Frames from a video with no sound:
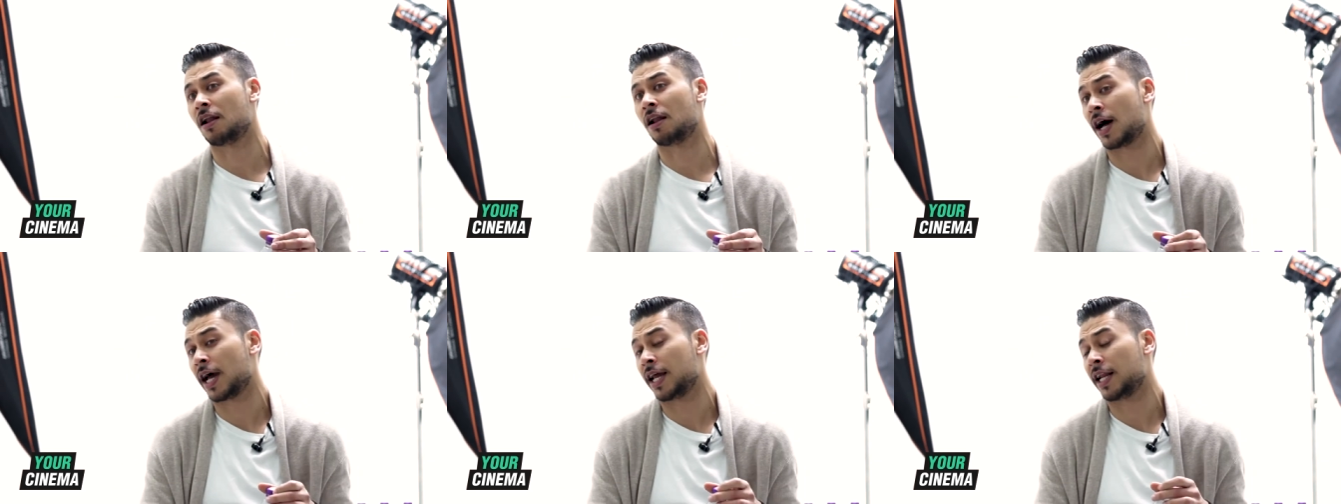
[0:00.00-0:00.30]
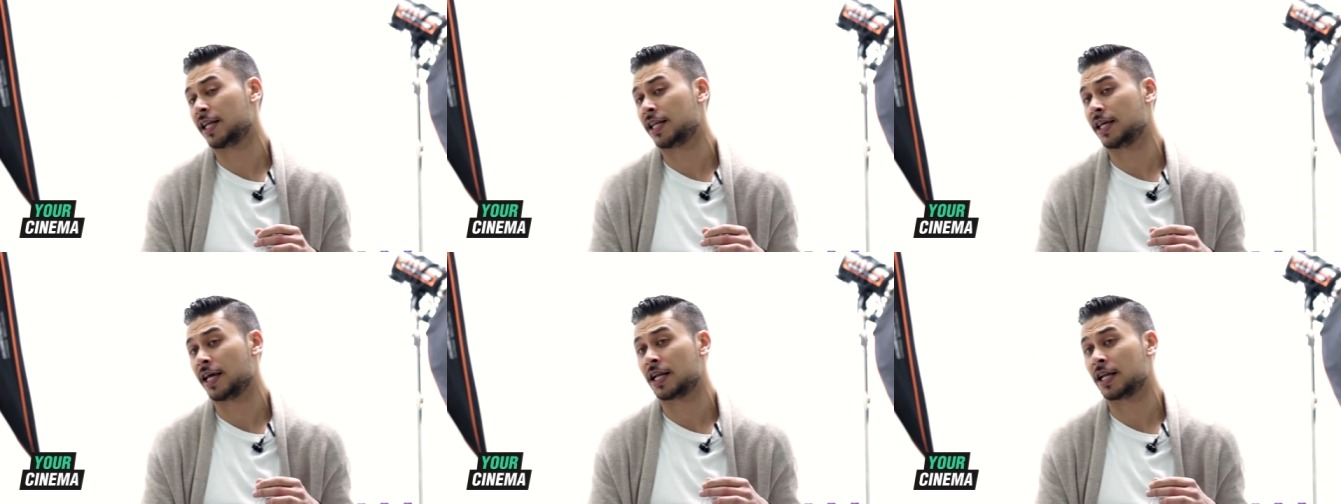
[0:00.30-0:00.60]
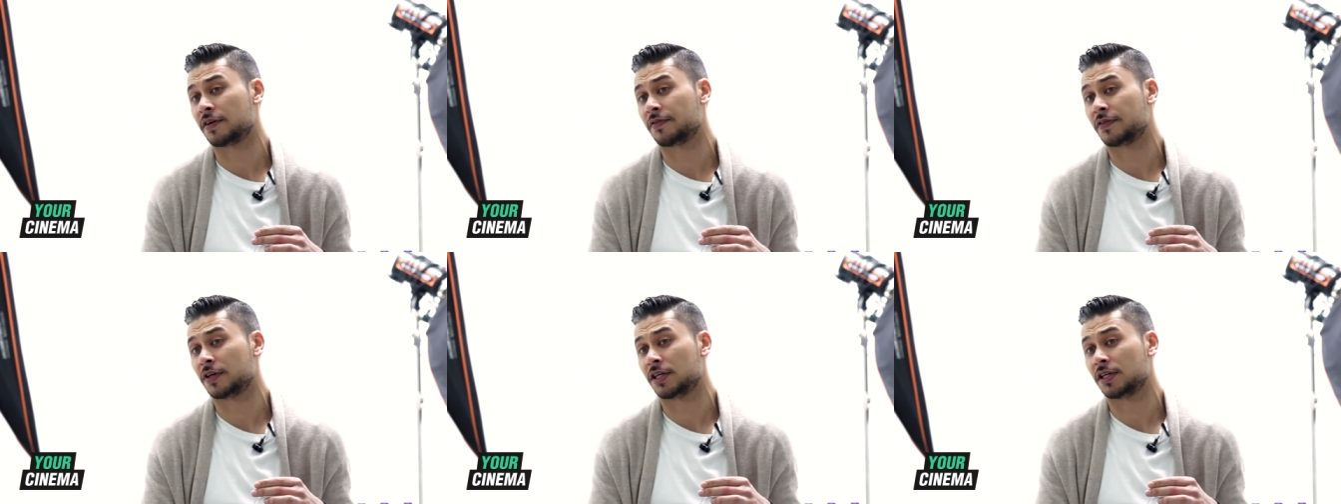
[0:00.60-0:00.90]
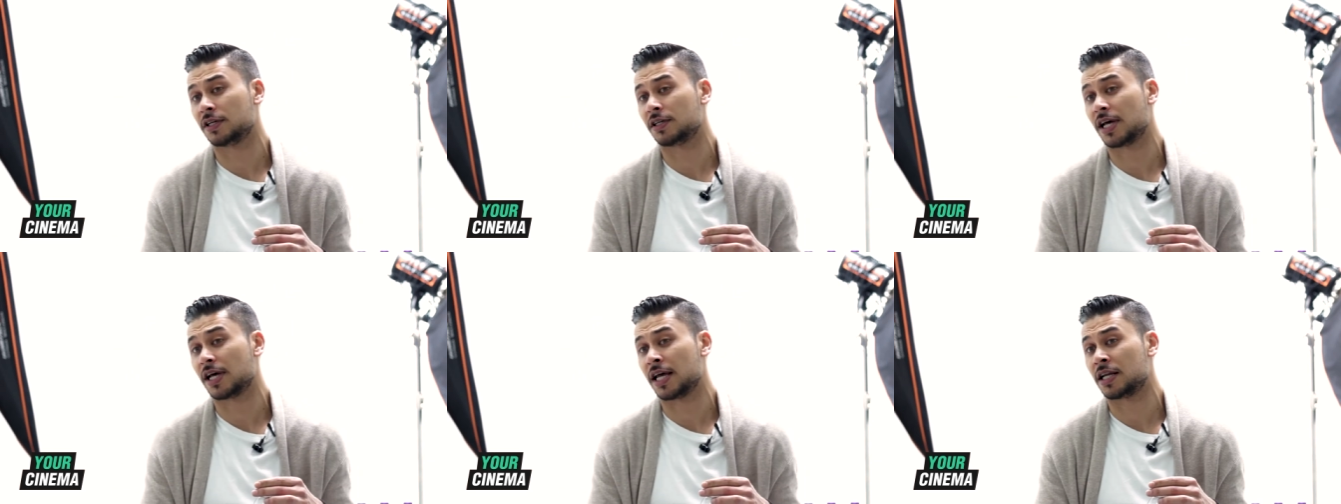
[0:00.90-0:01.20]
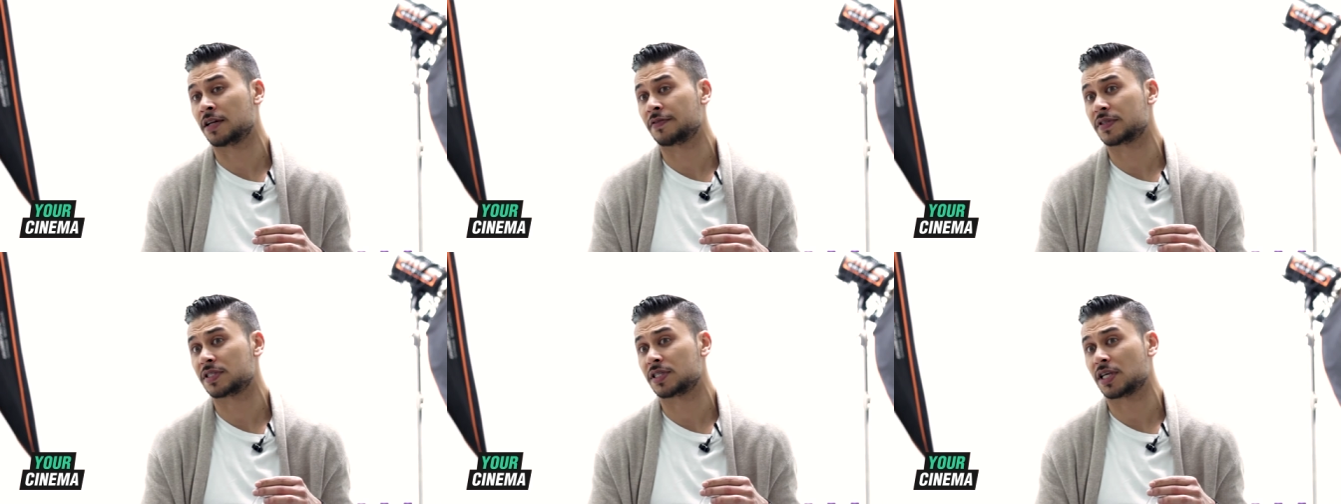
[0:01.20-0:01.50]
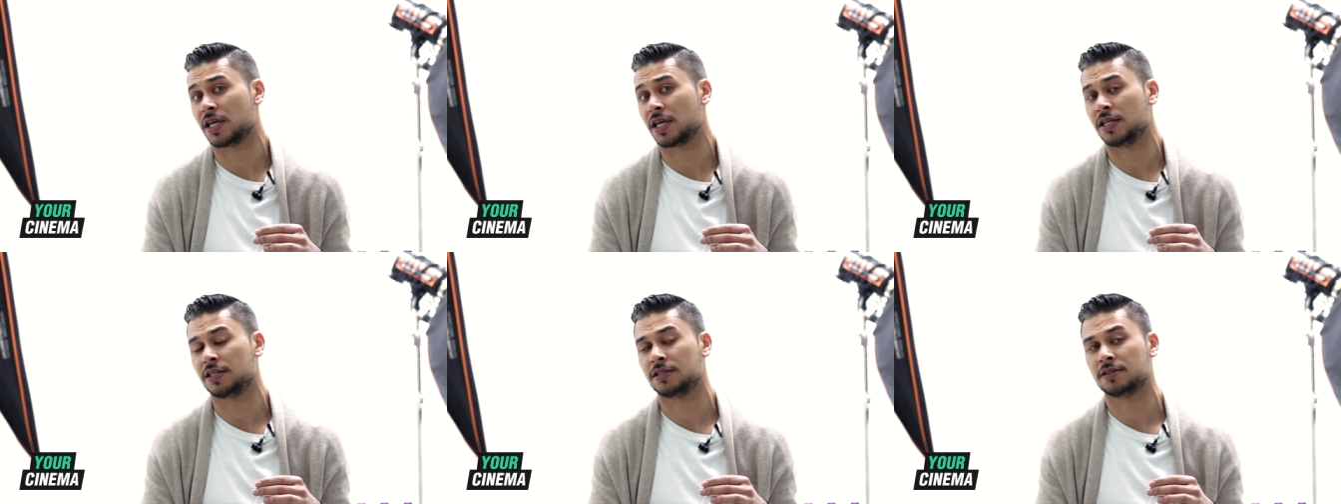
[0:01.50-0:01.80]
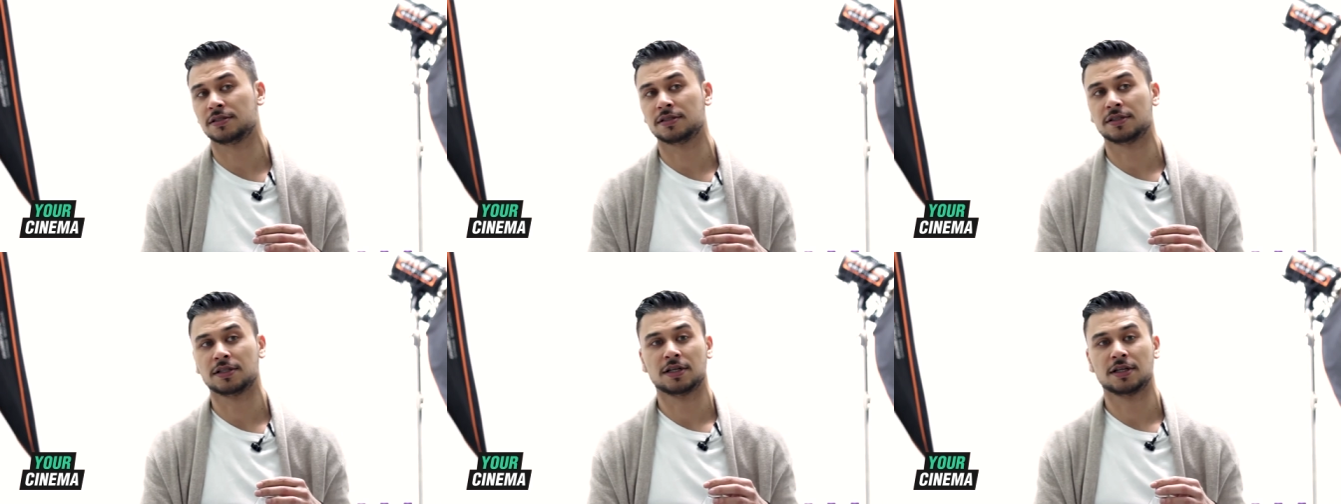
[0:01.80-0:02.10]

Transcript: line at the end of a end of a scene,